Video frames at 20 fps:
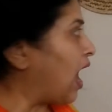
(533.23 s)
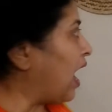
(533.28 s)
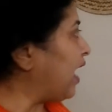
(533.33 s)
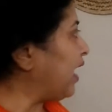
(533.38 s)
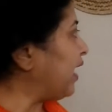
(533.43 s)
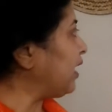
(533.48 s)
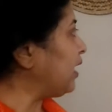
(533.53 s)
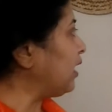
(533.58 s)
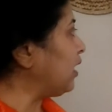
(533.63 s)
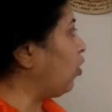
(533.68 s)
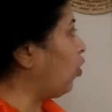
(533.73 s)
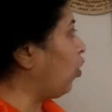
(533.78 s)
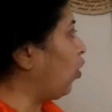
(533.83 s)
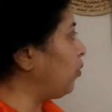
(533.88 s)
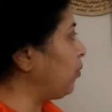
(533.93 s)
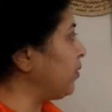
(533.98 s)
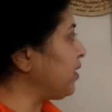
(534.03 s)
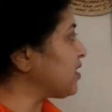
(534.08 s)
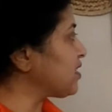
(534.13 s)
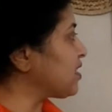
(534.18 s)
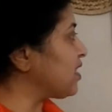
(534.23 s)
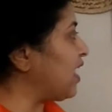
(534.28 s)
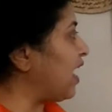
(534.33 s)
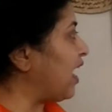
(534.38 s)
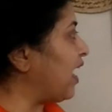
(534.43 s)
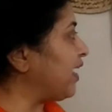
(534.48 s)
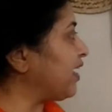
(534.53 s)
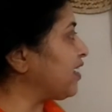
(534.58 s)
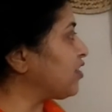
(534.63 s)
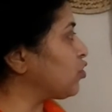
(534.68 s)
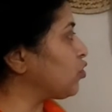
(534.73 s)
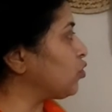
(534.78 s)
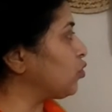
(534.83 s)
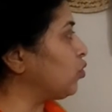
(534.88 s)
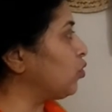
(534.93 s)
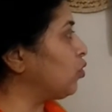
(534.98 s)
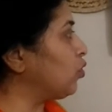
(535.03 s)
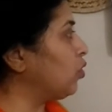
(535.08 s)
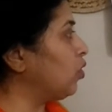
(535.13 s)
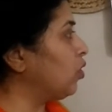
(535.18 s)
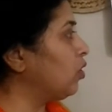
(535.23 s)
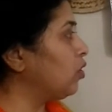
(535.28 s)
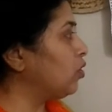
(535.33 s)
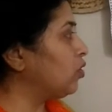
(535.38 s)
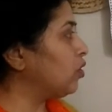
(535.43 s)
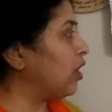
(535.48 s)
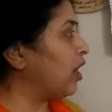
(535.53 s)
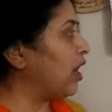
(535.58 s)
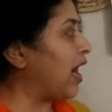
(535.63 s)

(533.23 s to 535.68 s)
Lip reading: I always like to